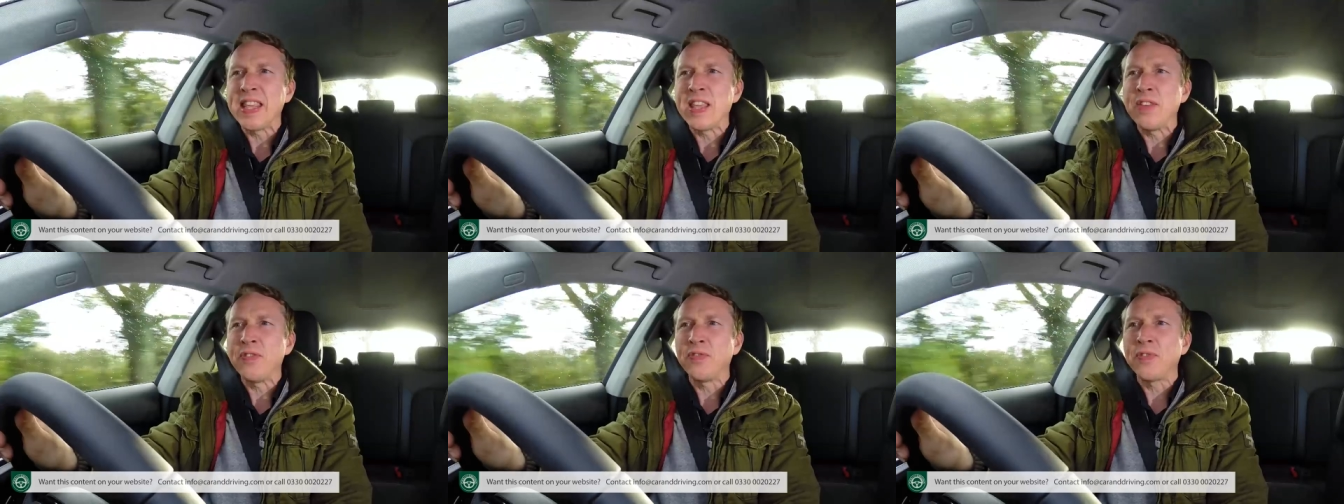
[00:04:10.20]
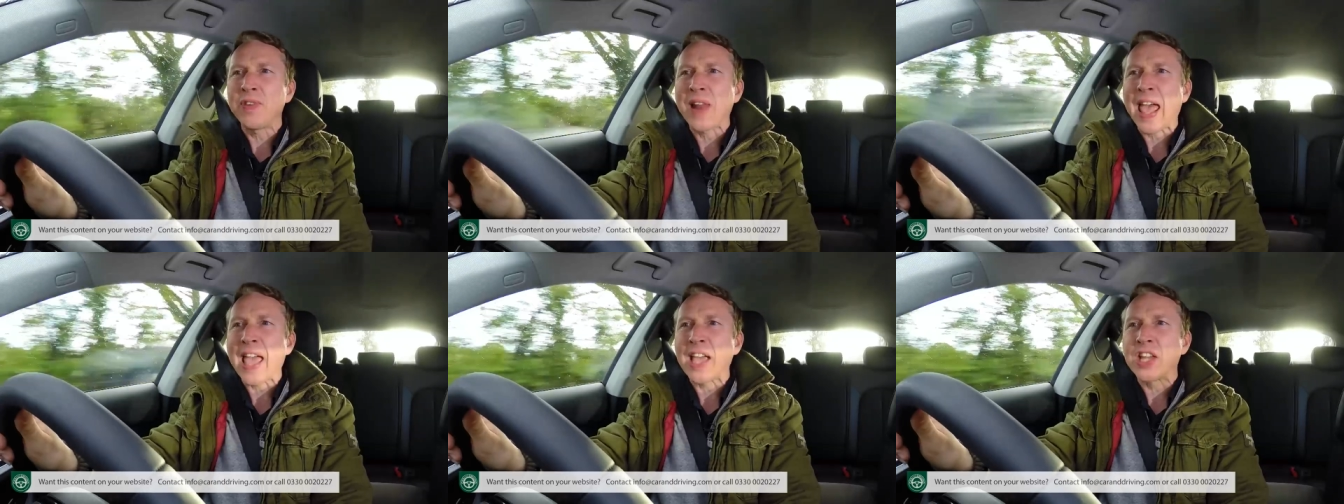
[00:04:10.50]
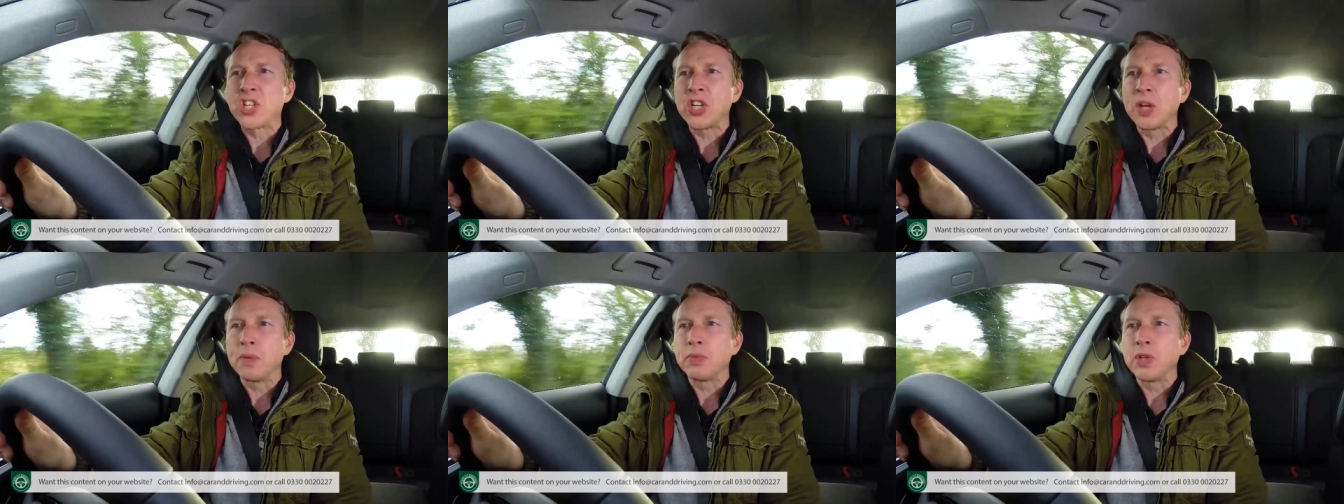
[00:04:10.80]
the
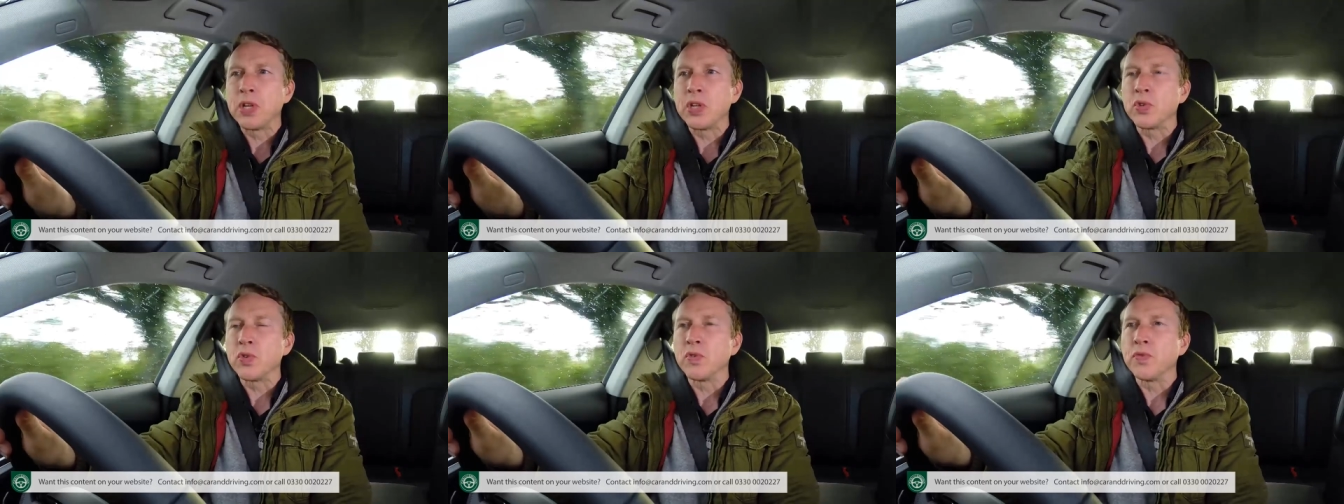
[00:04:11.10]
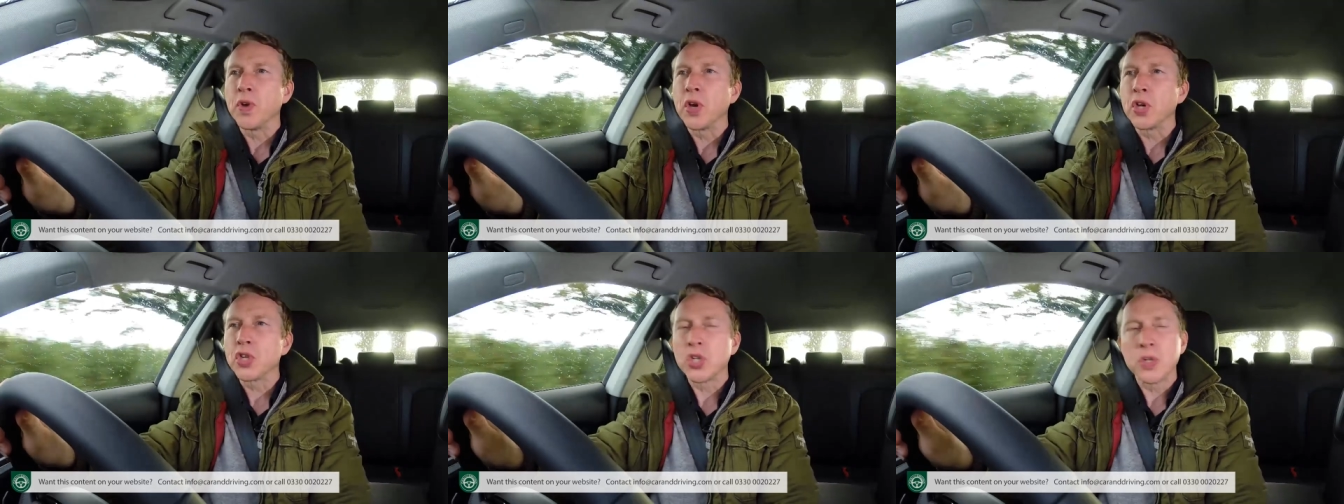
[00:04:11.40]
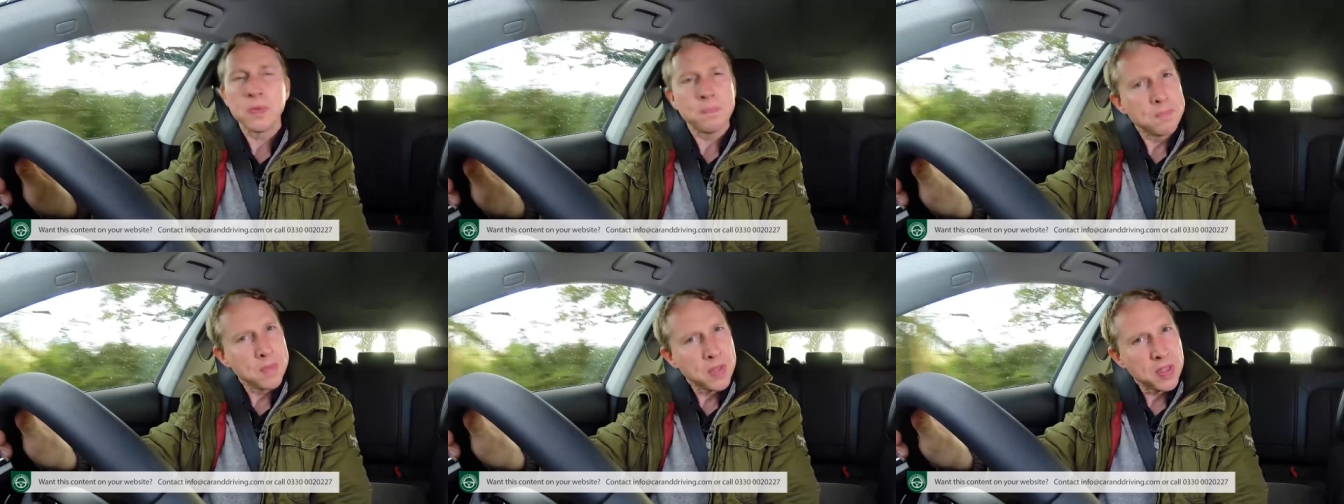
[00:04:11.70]
flagship diesel
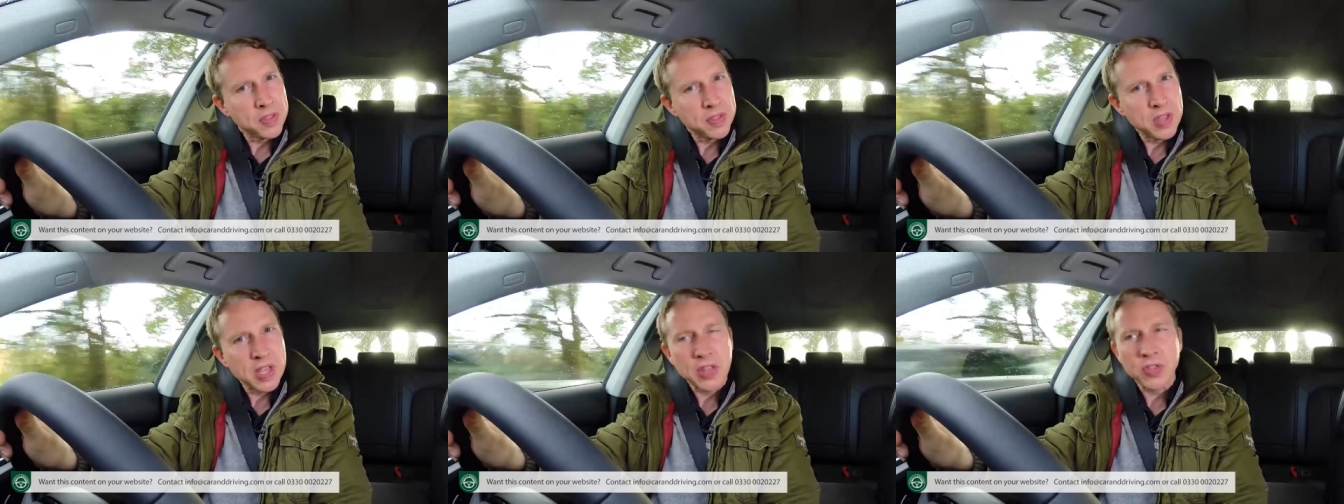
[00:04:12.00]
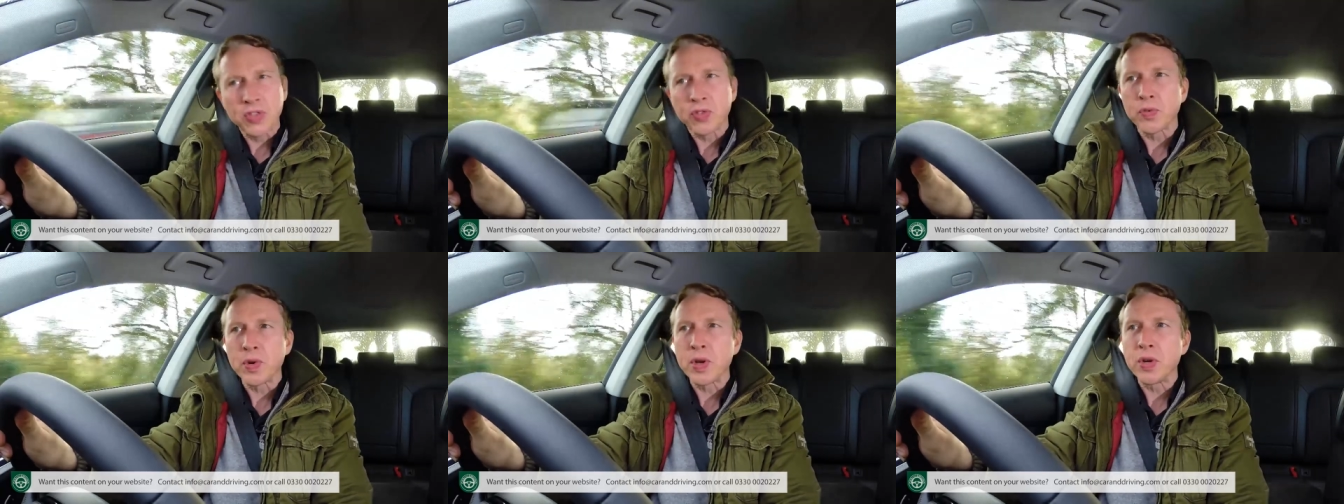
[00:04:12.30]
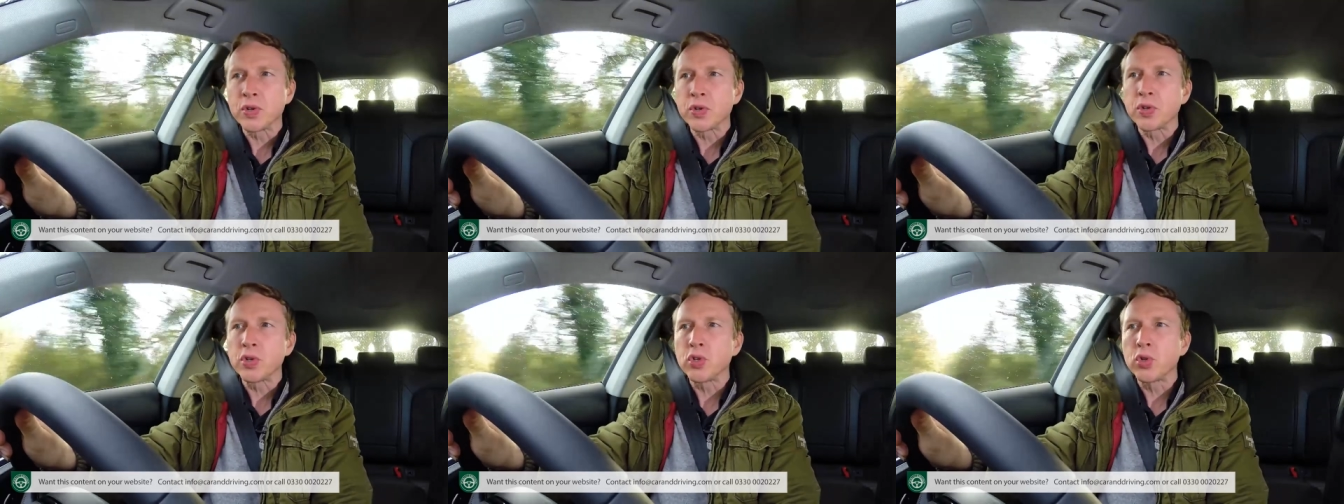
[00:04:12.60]
version, the
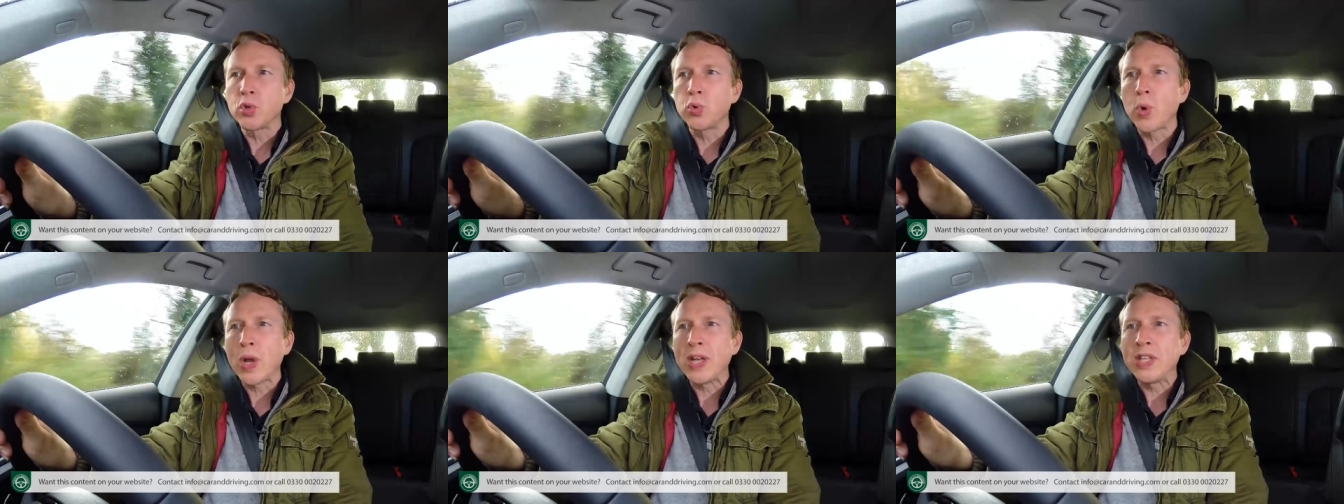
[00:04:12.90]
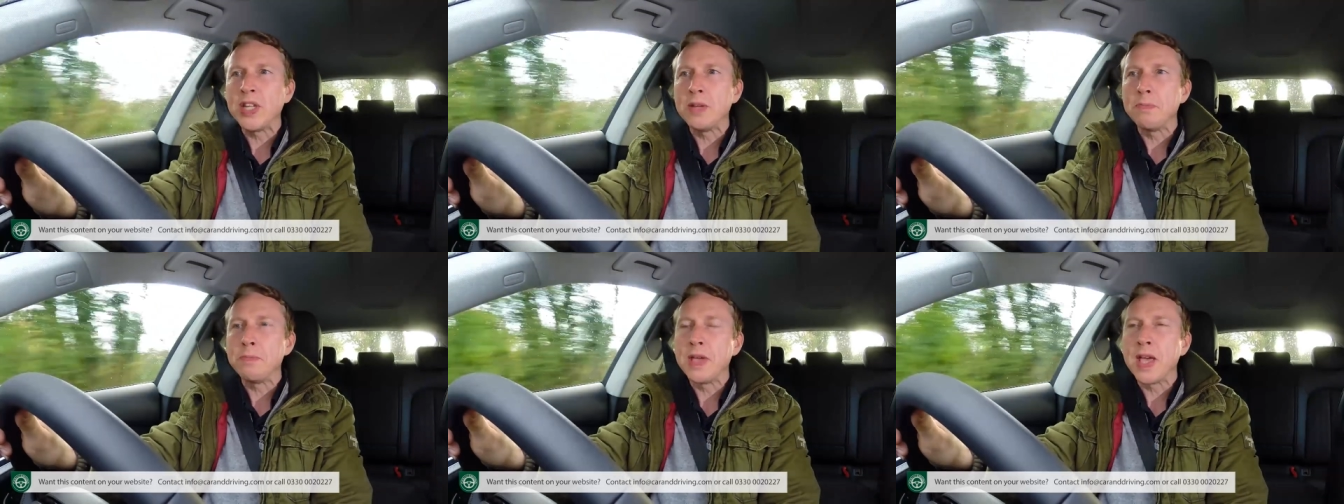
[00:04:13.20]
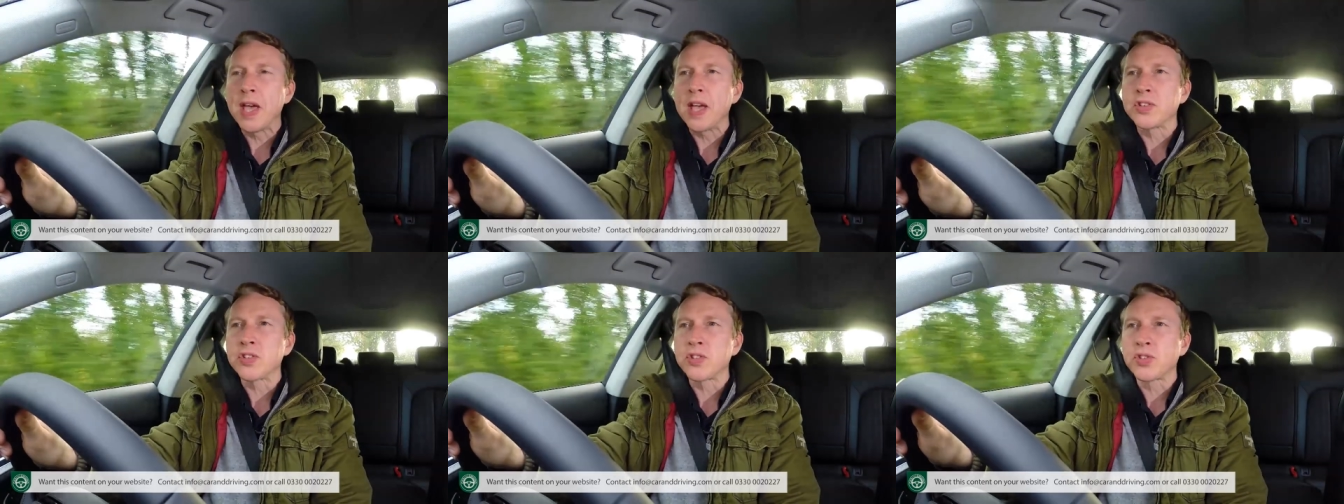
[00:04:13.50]
320
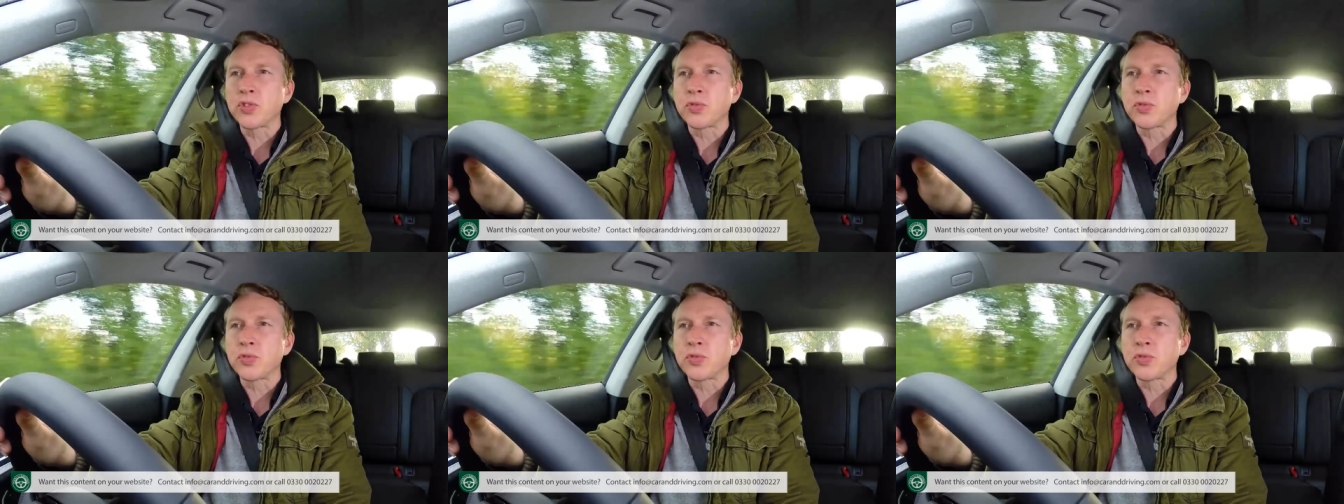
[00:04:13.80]
PS